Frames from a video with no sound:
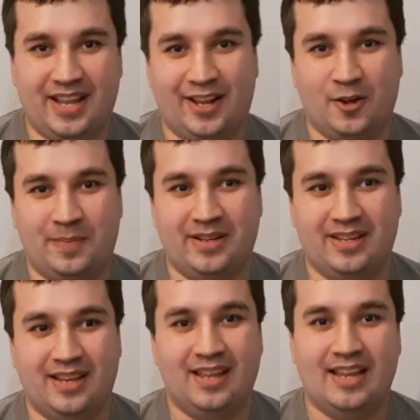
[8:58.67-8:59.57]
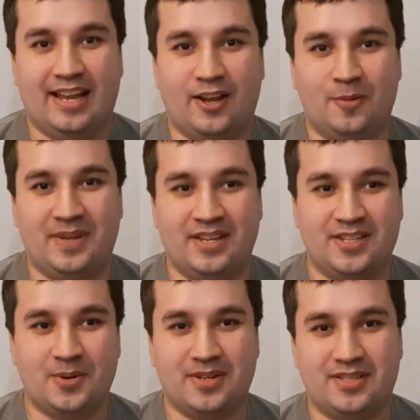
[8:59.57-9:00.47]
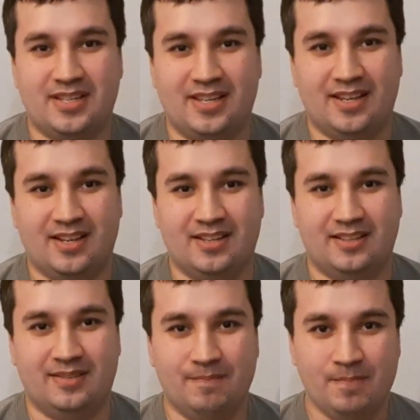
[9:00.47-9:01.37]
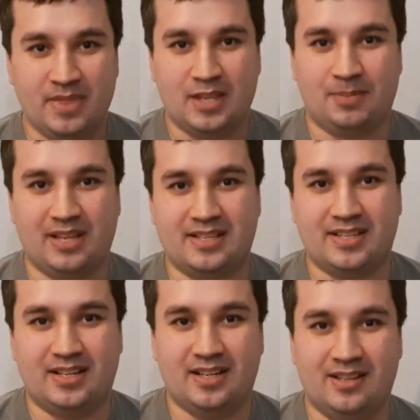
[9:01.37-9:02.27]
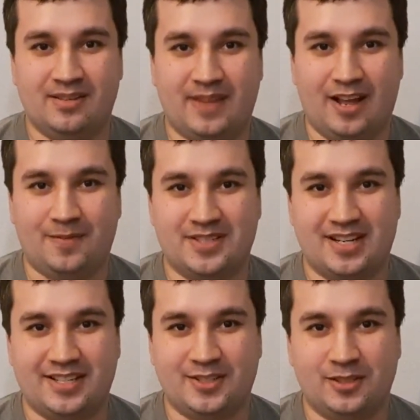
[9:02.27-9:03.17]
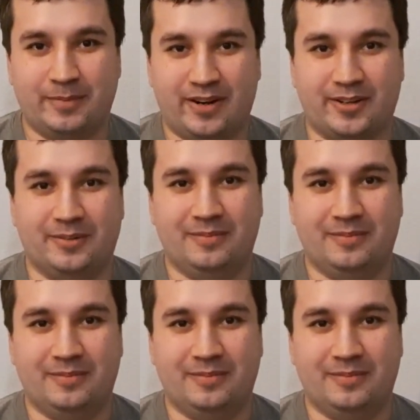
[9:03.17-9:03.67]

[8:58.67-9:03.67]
I hope he enjoys the play set of alphas that he sold to Marco.